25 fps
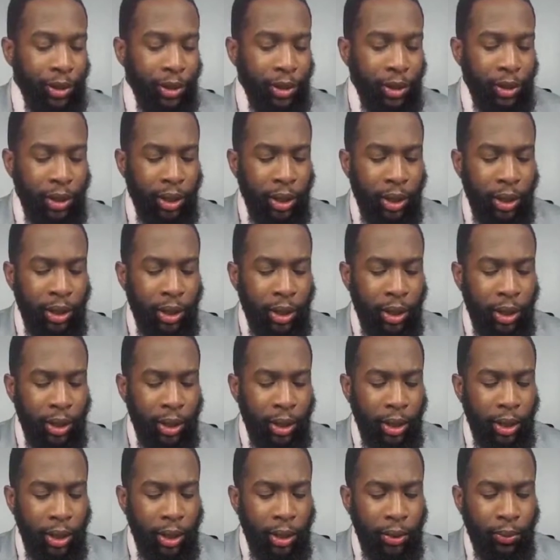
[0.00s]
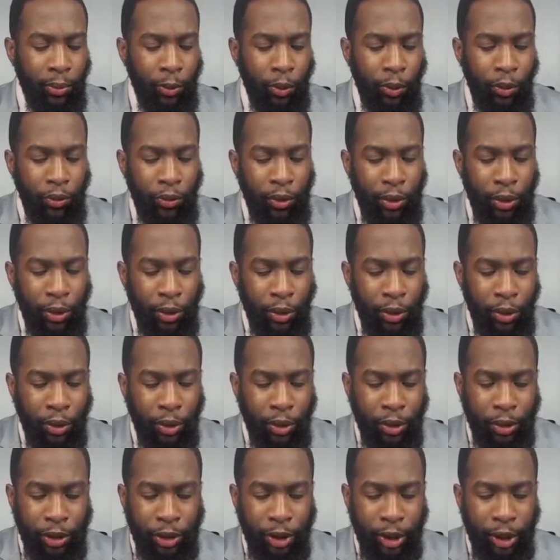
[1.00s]
Yeah. Moving
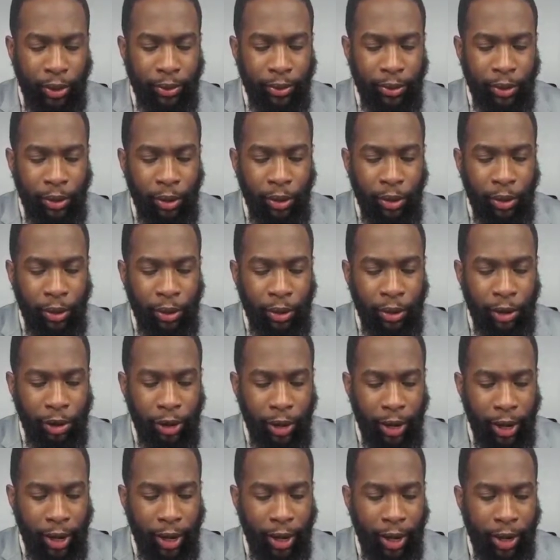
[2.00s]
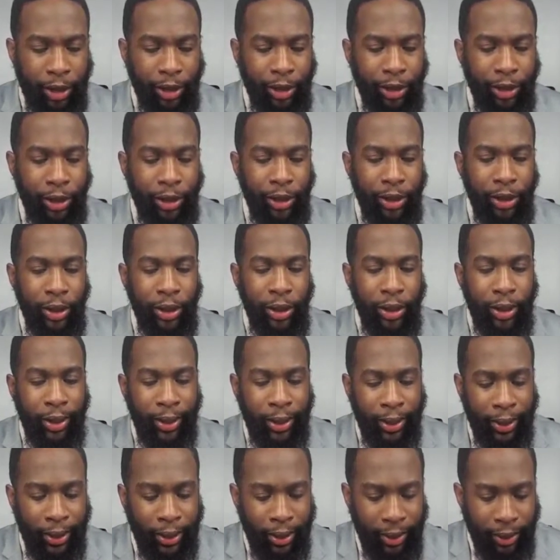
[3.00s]
on. James Dolan trash
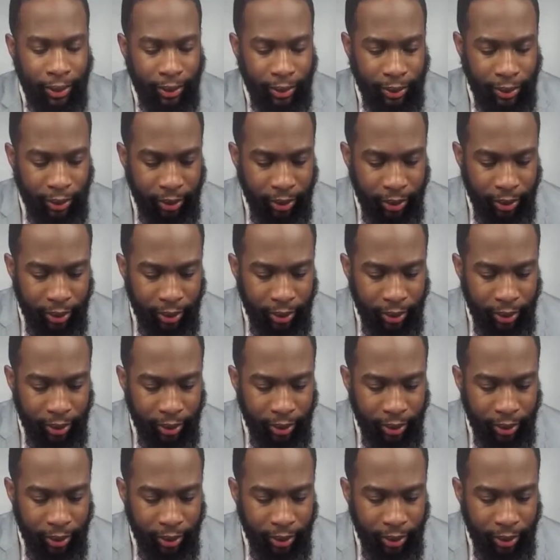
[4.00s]
ass.